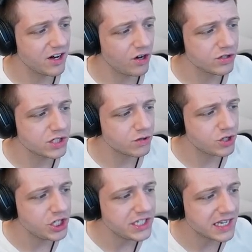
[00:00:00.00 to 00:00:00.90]
Also,
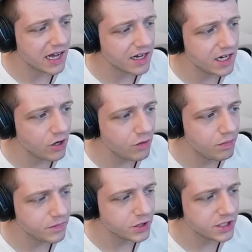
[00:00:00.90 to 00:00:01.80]
she's got no
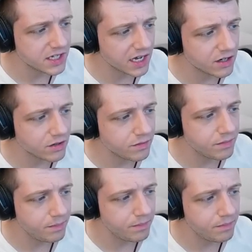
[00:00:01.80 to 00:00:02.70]
she's got no
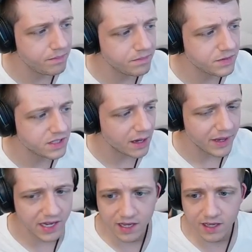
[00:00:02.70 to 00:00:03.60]

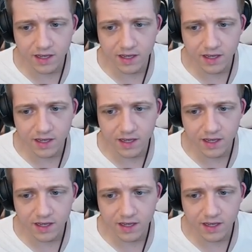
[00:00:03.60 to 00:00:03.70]
stomach.